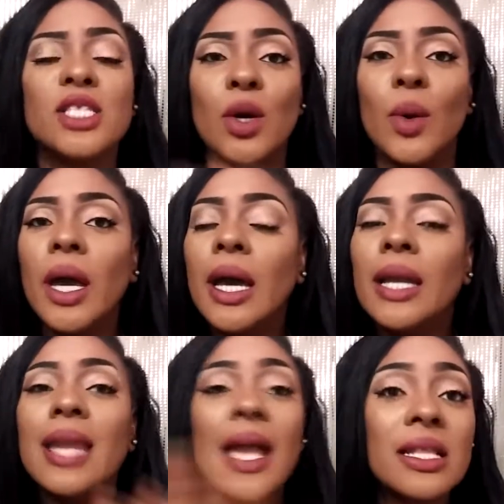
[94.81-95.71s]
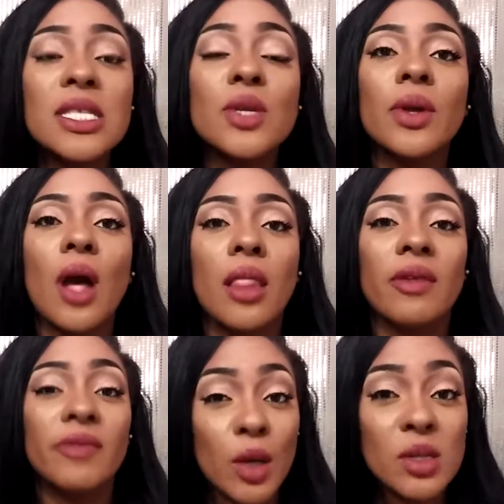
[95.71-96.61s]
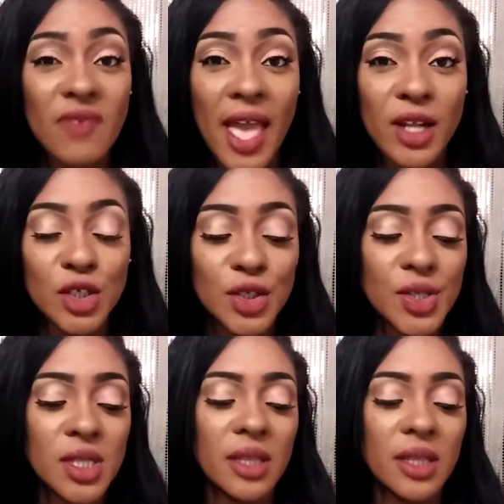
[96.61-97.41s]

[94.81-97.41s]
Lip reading: So not considering all of those factors,